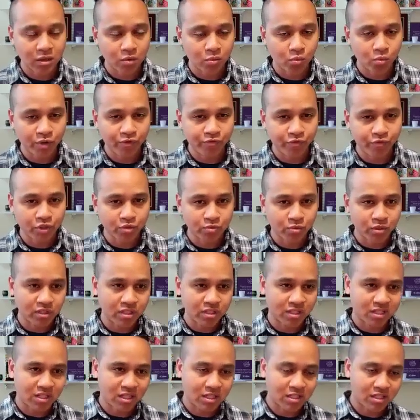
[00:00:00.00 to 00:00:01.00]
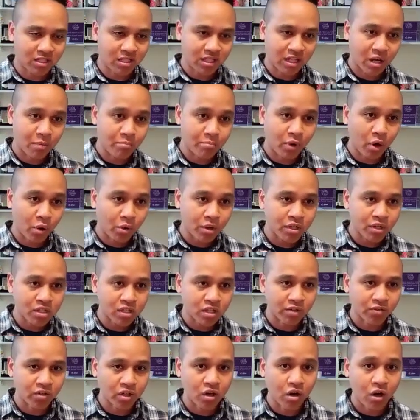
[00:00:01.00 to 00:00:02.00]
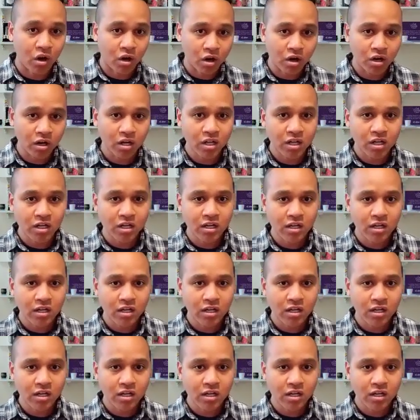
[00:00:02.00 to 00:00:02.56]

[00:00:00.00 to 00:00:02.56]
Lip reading: we first want to discuss the components of a CAR.